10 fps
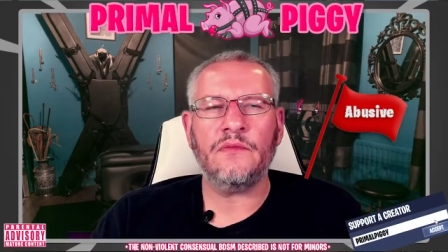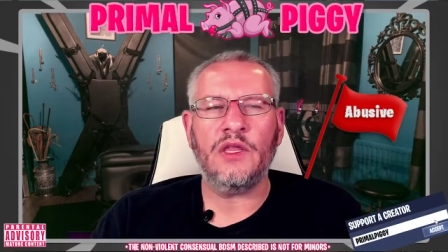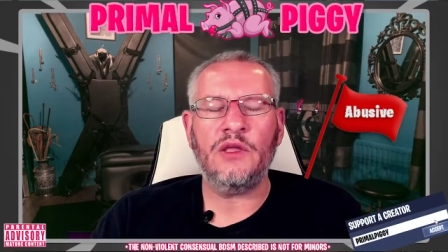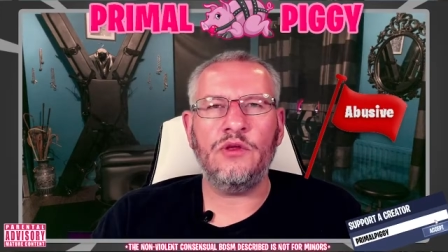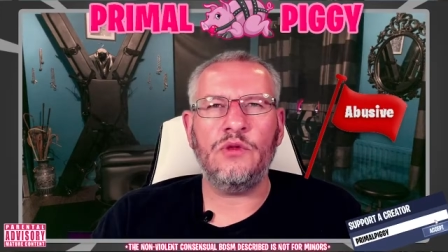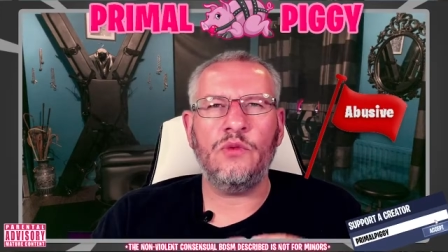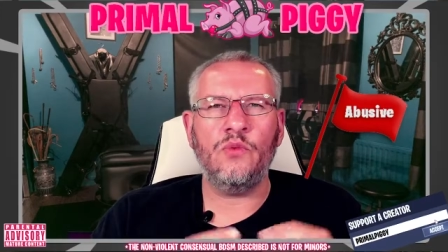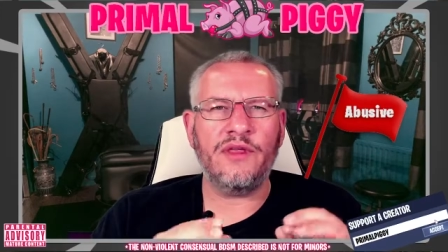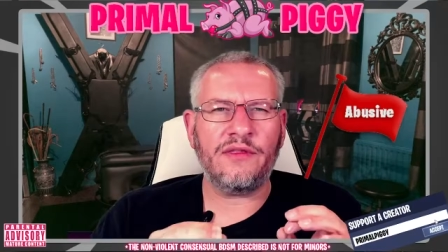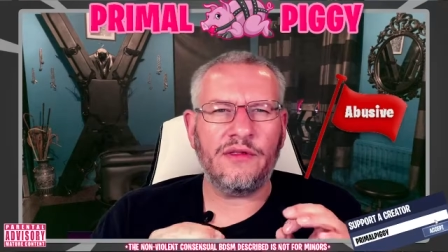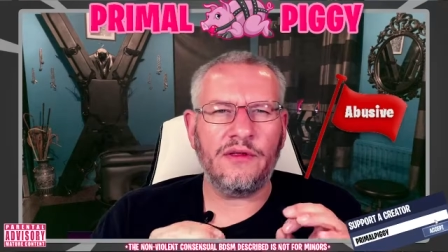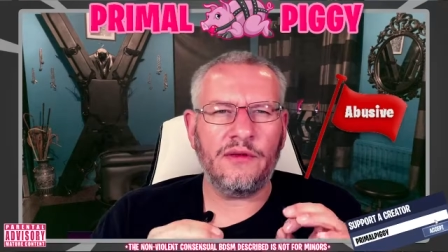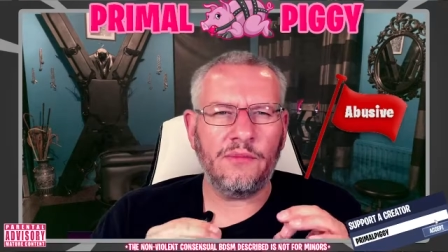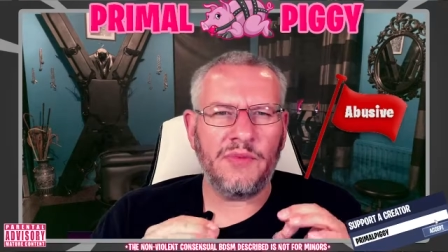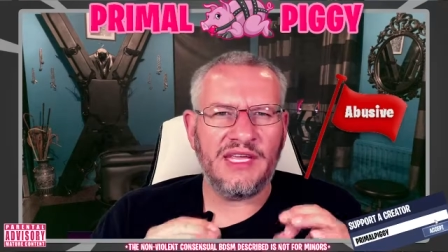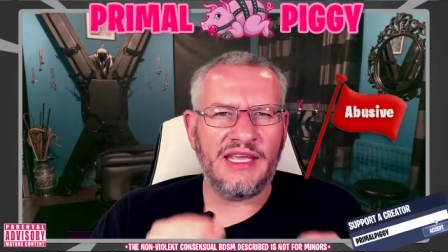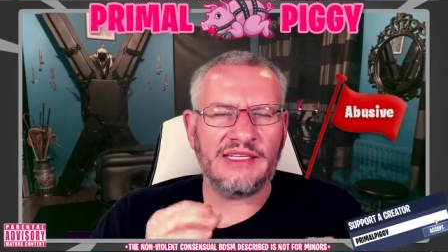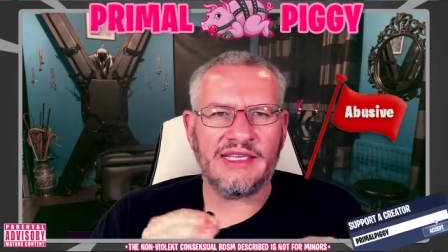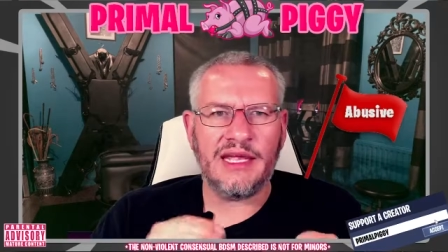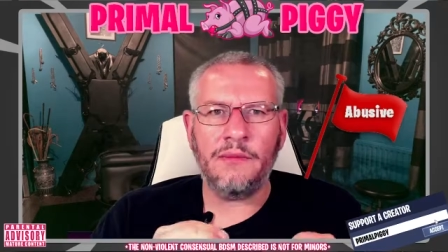you with
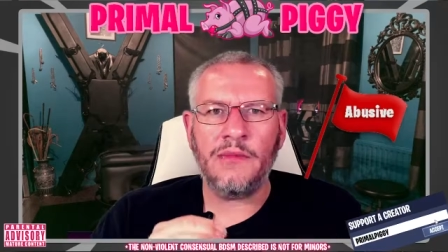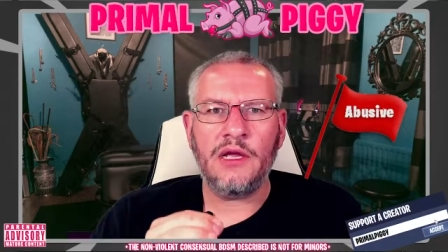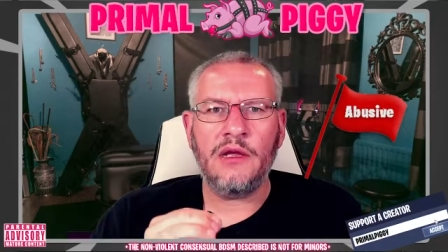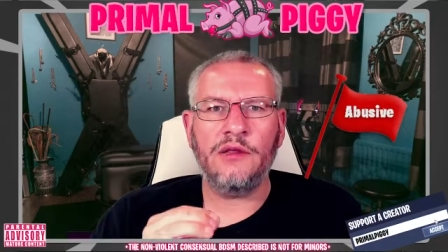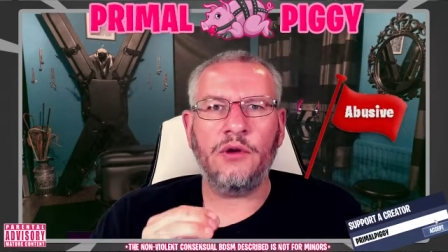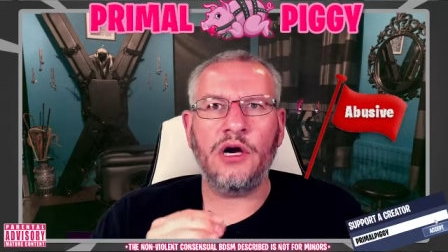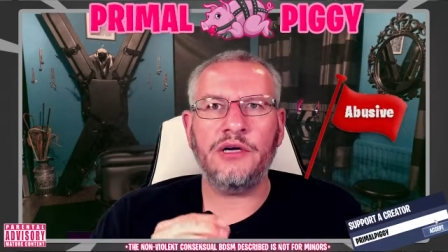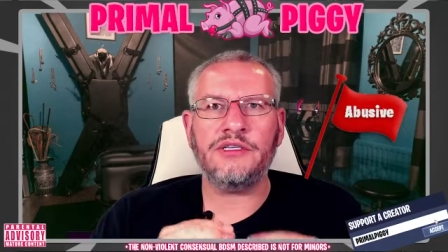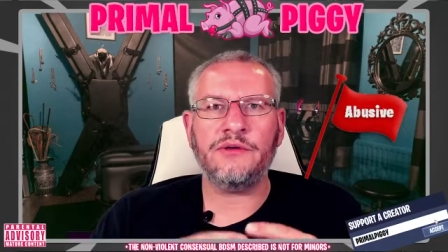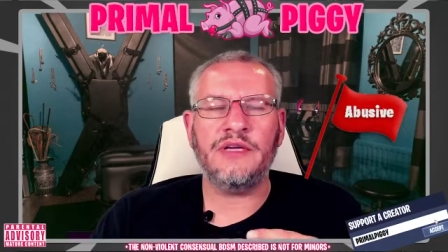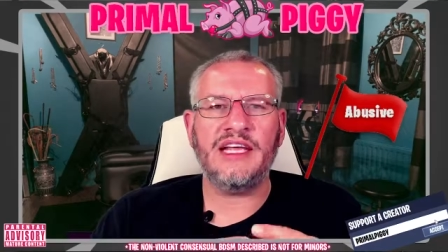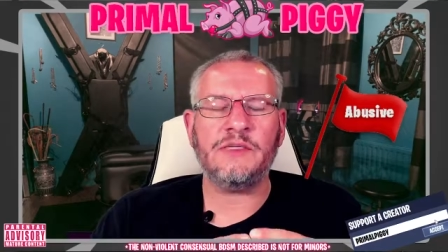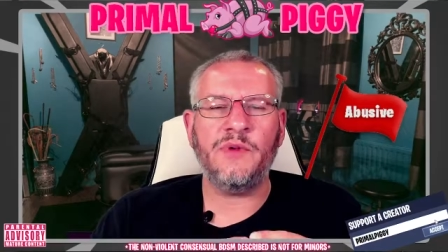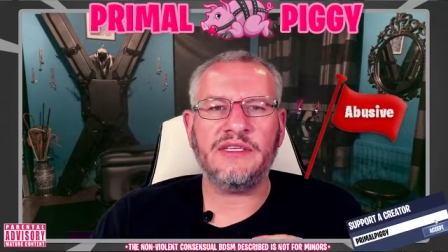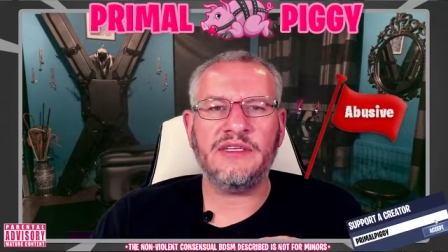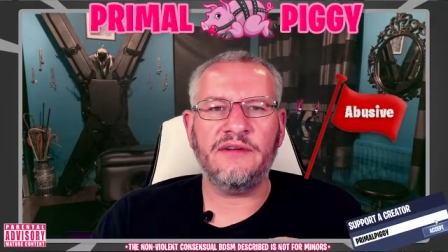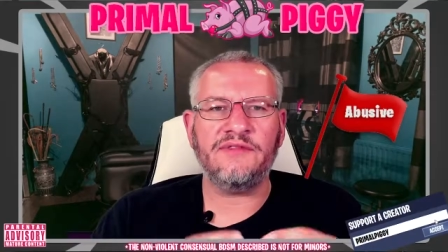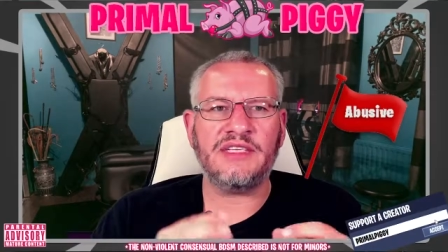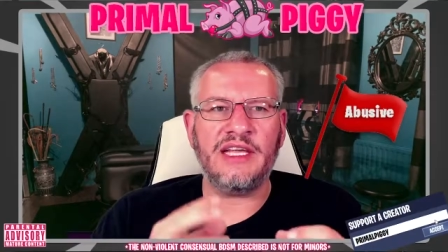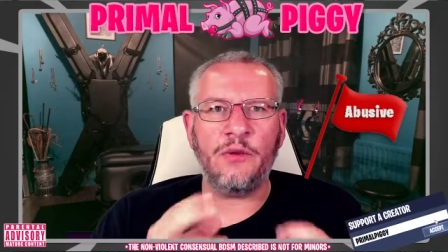BDSM, there are certain aspects of
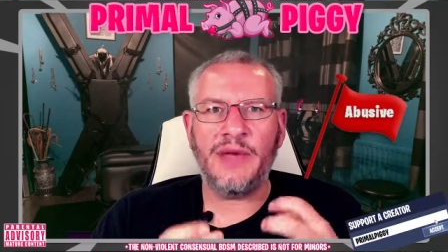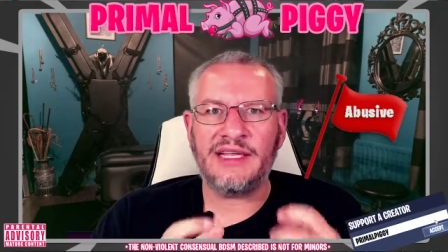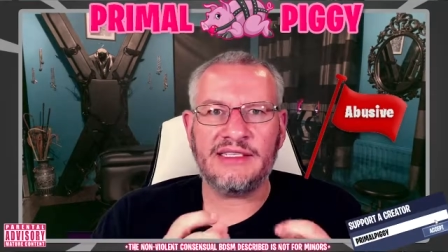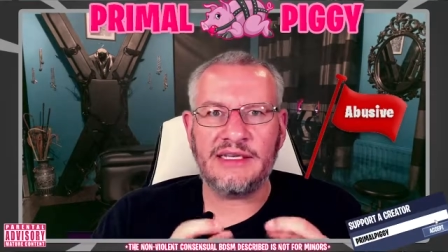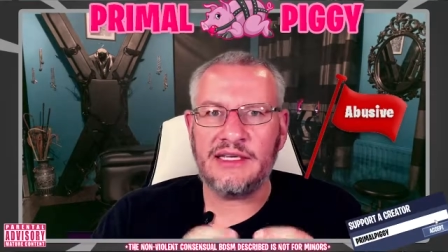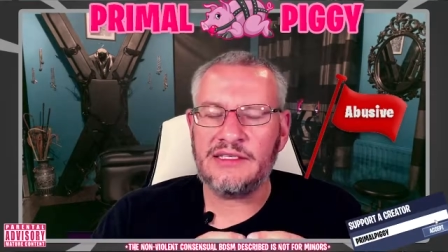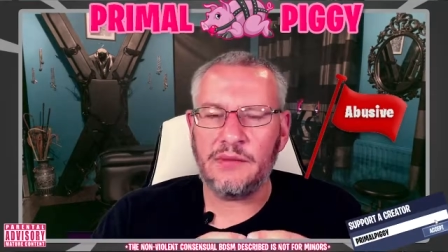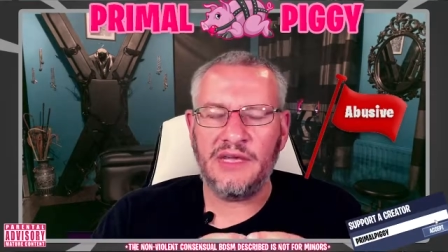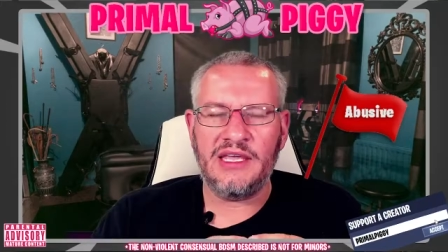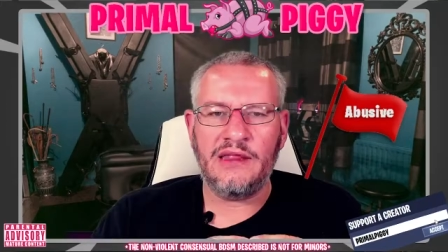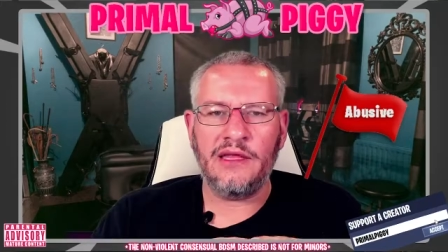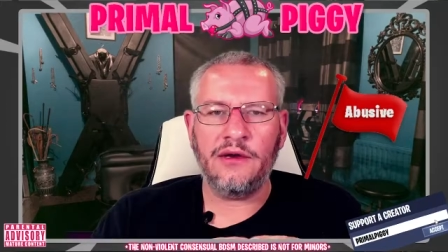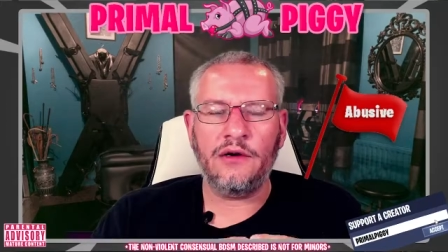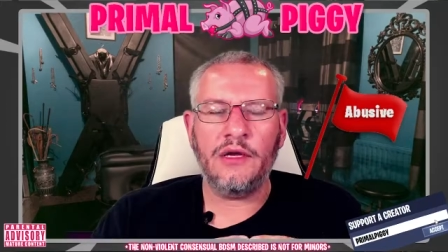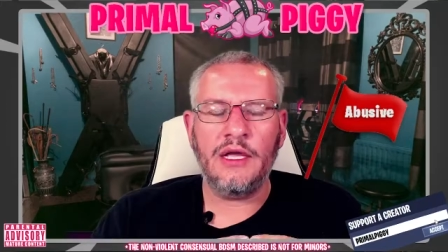sadomasochism in there.